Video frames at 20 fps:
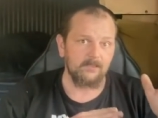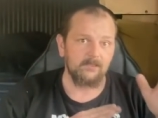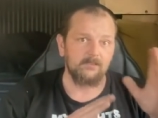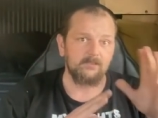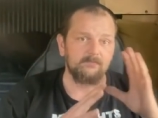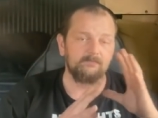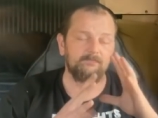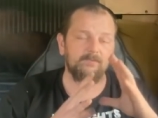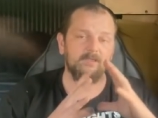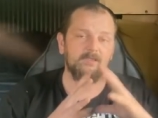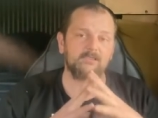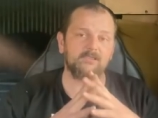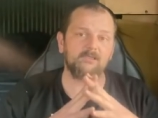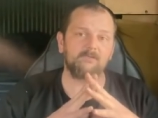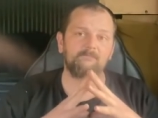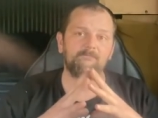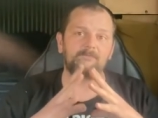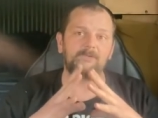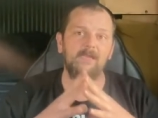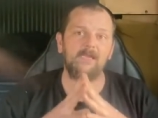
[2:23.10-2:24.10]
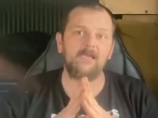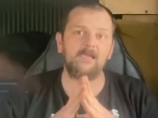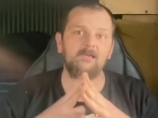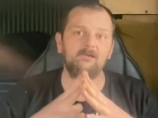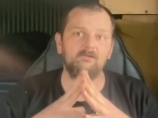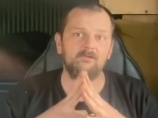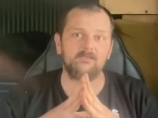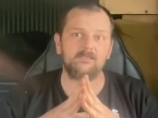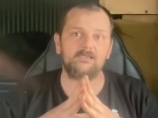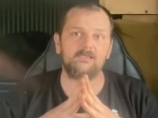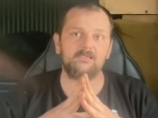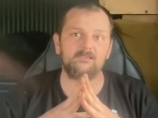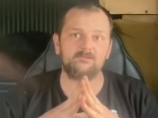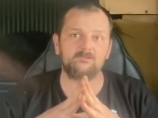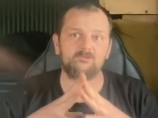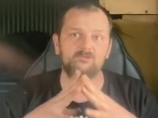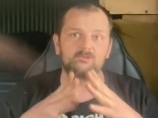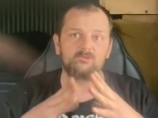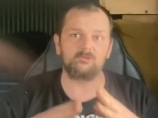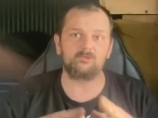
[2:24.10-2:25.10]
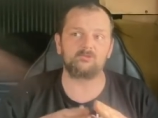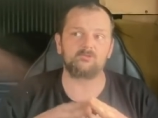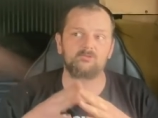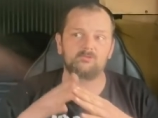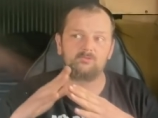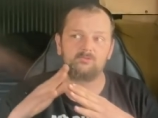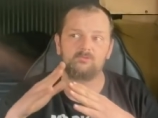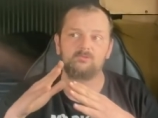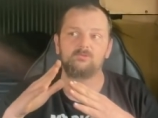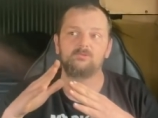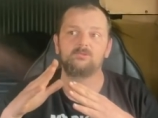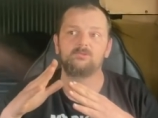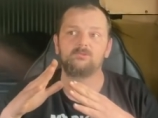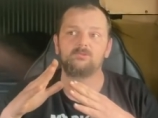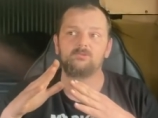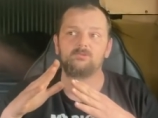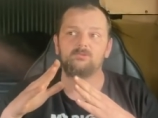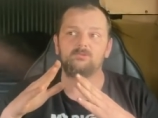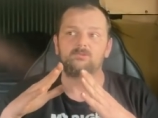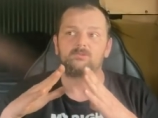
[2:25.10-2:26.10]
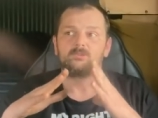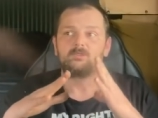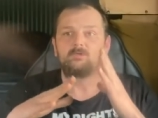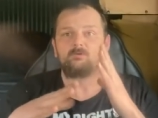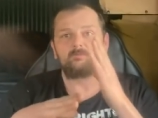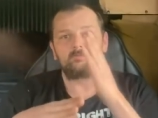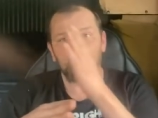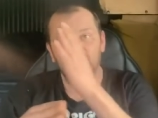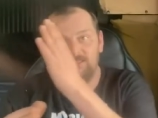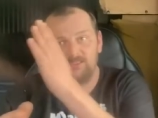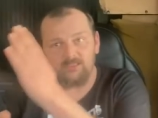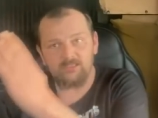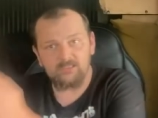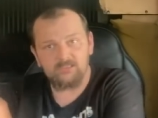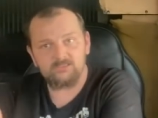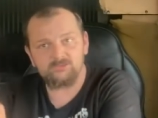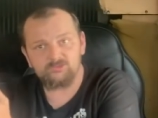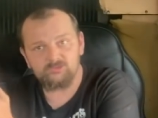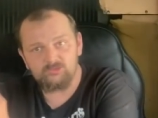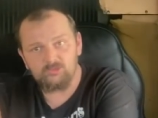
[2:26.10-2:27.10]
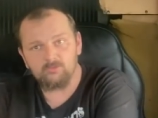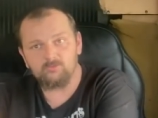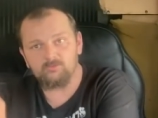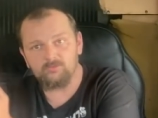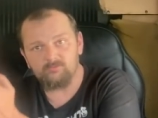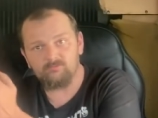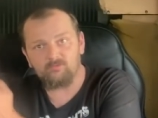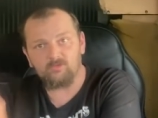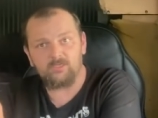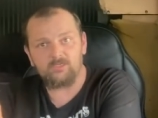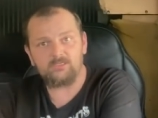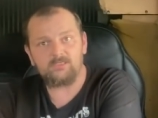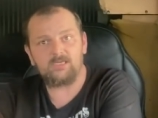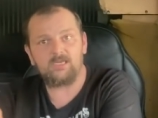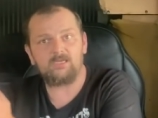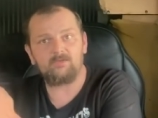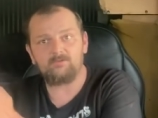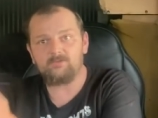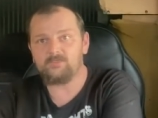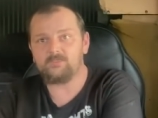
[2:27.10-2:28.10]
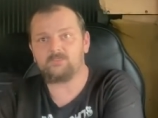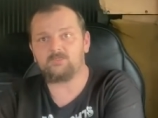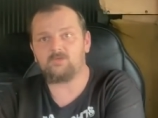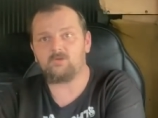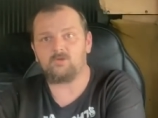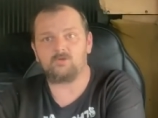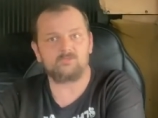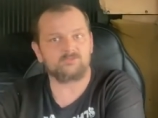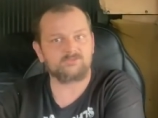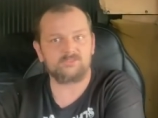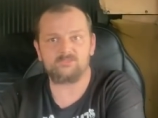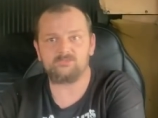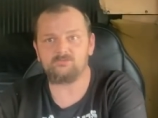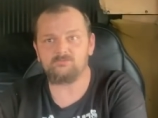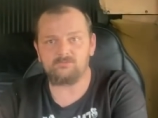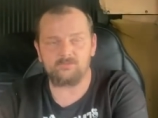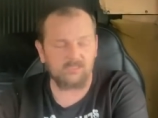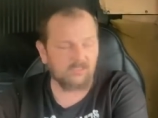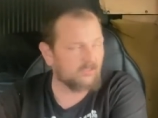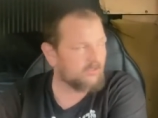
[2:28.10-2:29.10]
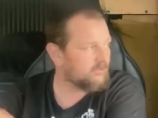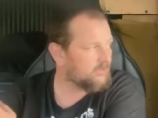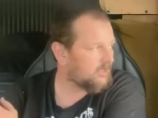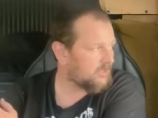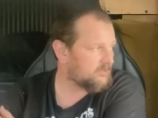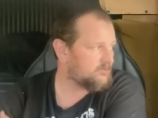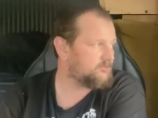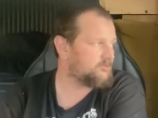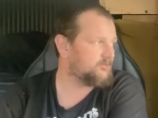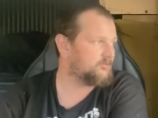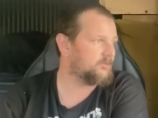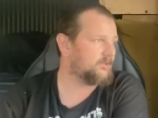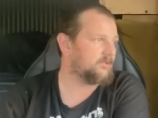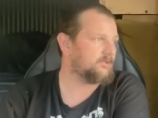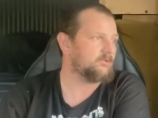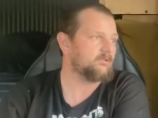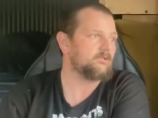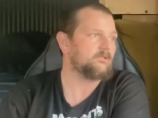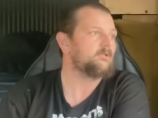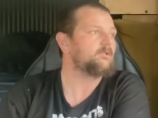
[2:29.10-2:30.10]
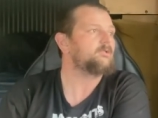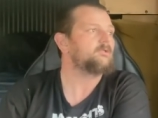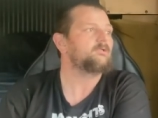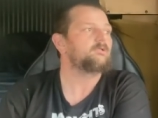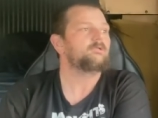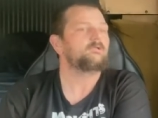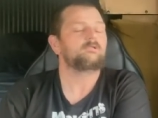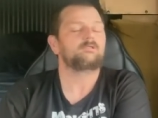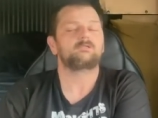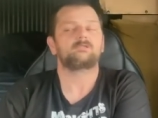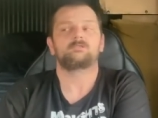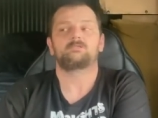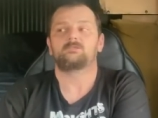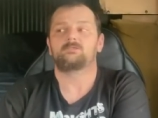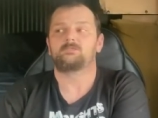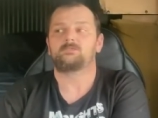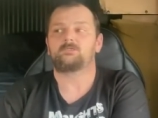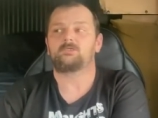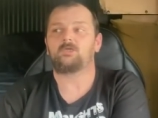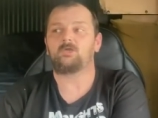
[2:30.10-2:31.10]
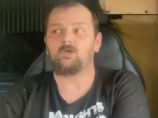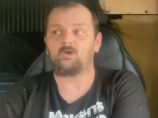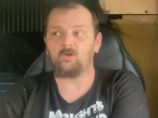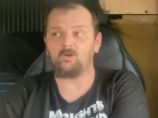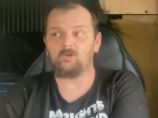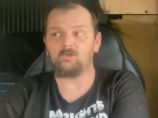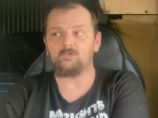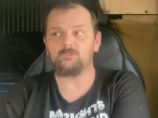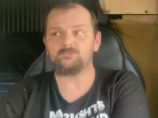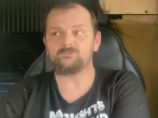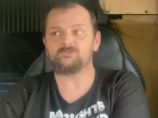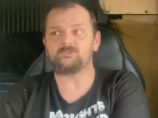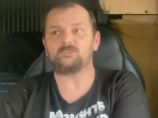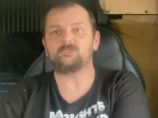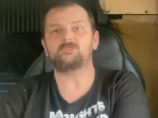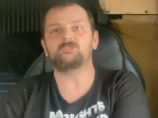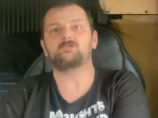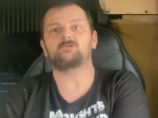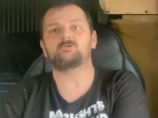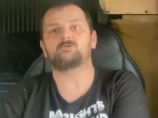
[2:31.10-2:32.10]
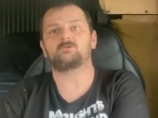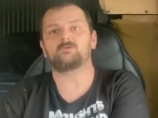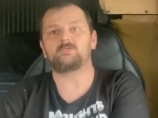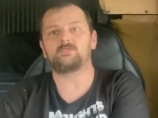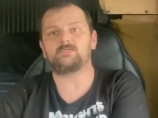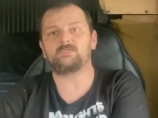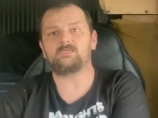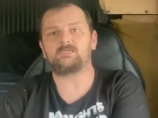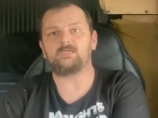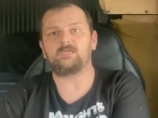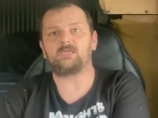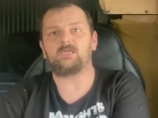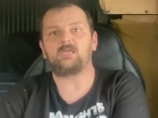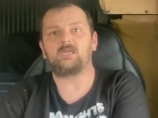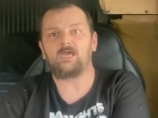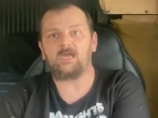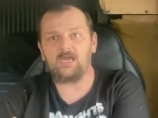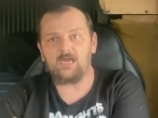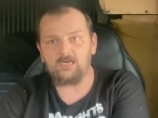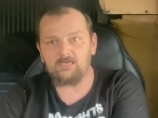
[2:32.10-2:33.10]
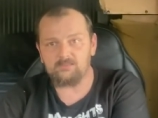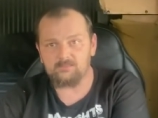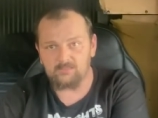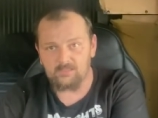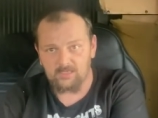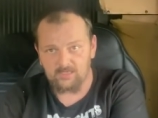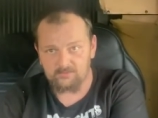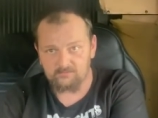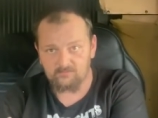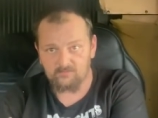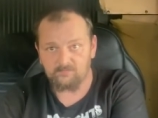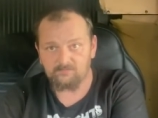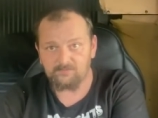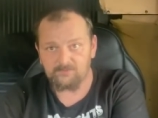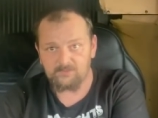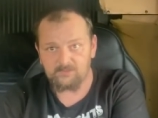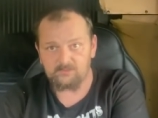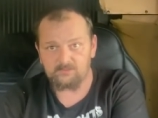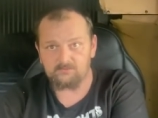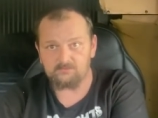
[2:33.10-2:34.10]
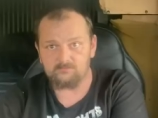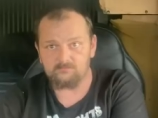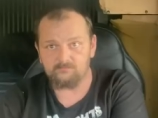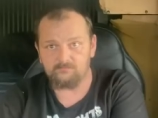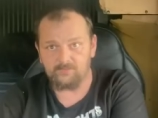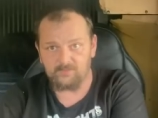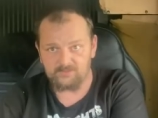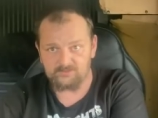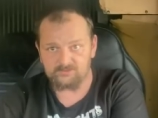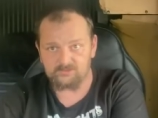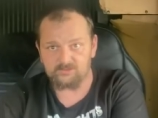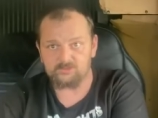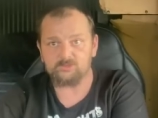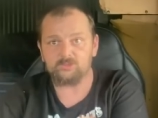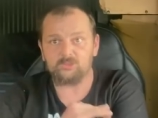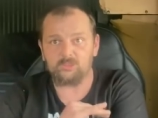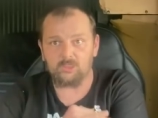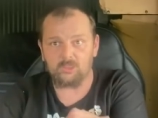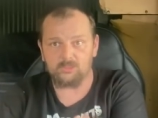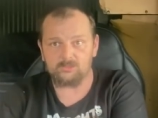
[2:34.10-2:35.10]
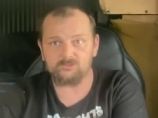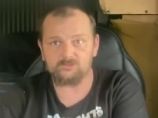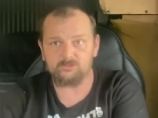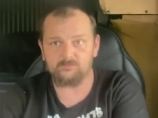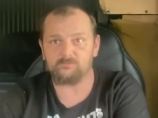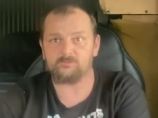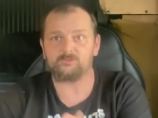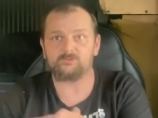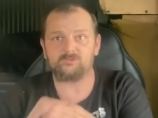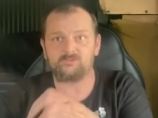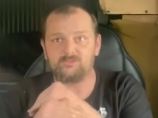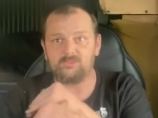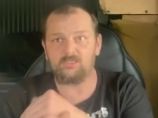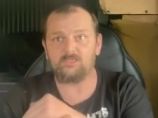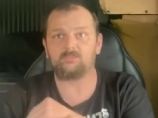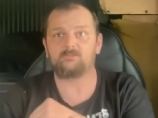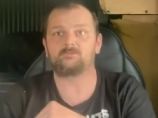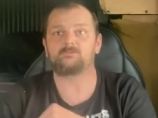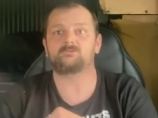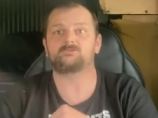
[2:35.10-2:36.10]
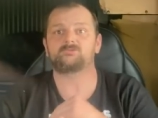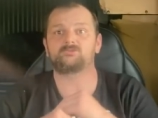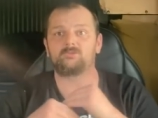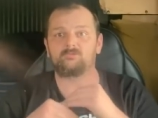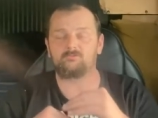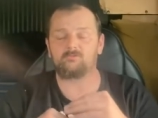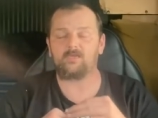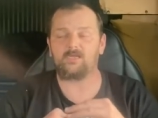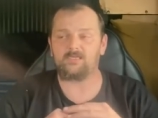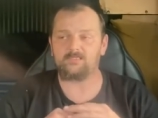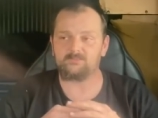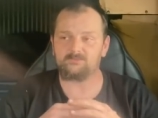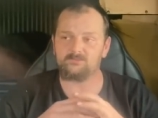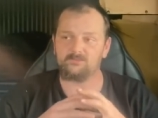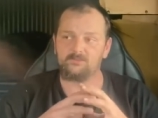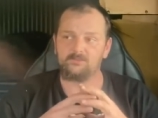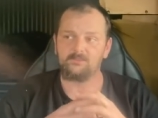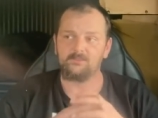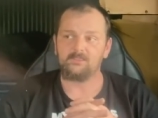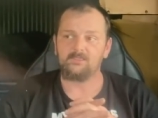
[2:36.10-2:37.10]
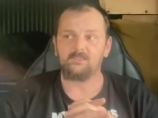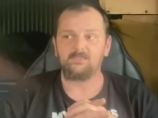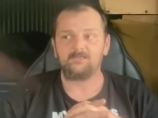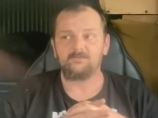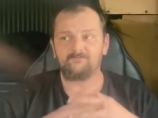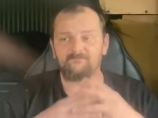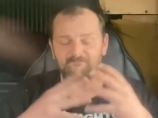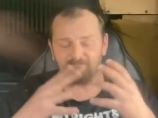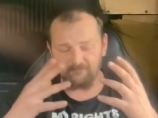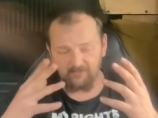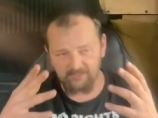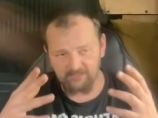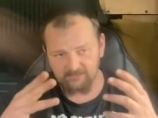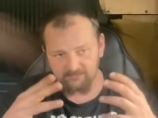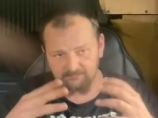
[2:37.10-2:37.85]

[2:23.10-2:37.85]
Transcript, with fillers: but comparing it to what he's doing right now in cars, and you cannot do it. Cars, you're going to get a lot, a lot of repeat business, customers, dealers, direct. Freight,